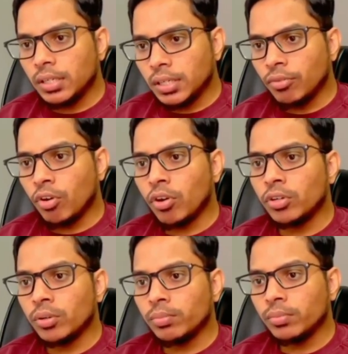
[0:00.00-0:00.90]
a
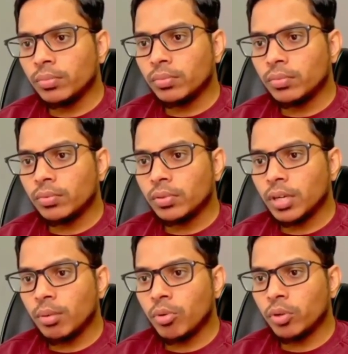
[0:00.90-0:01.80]
volume
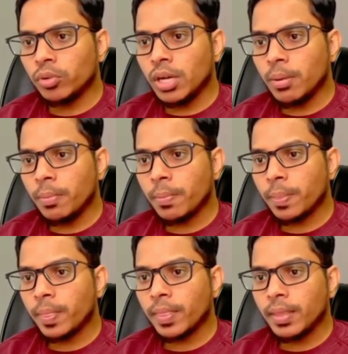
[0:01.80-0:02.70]
above the
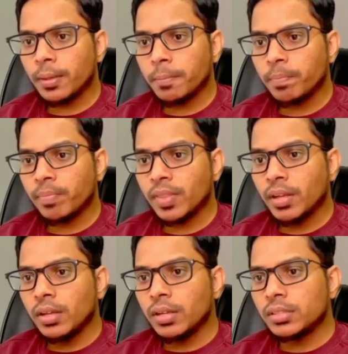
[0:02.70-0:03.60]

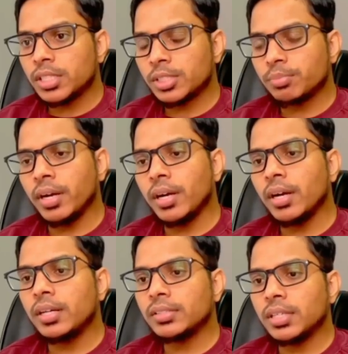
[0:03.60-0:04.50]

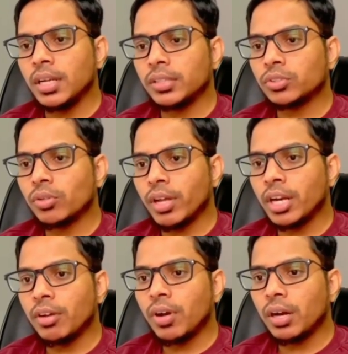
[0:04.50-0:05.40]
suspended ceiling. So
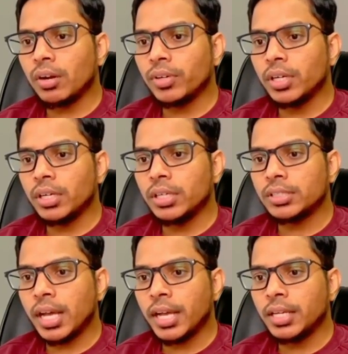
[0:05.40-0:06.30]
whenever we
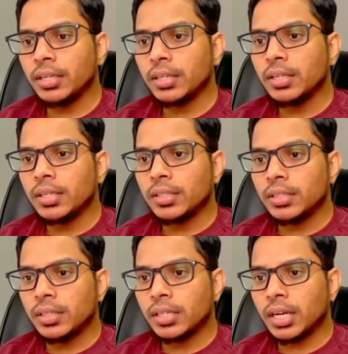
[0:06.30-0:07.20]
design
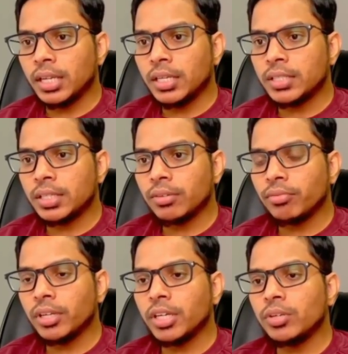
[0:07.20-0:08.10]
the clean agent,
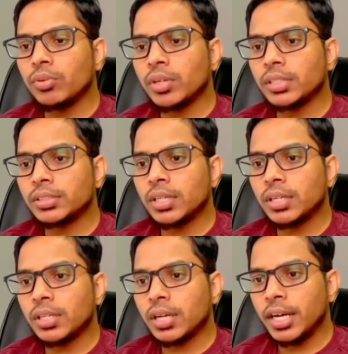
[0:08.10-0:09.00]
we need to consider
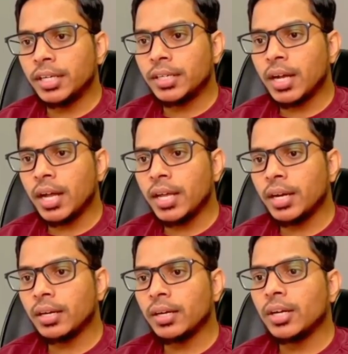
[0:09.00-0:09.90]
the
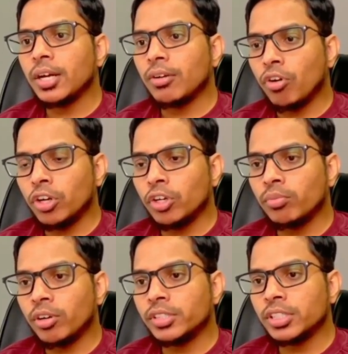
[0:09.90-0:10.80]
entire volume
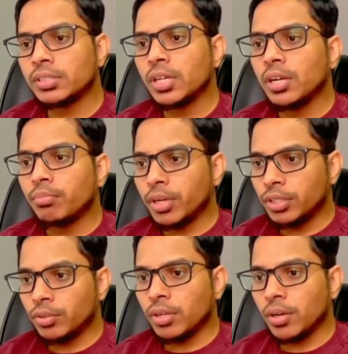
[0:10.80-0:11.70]
of this
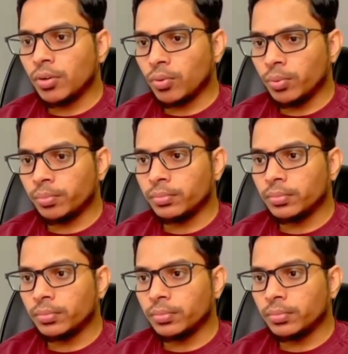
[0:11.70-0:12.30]
particular room.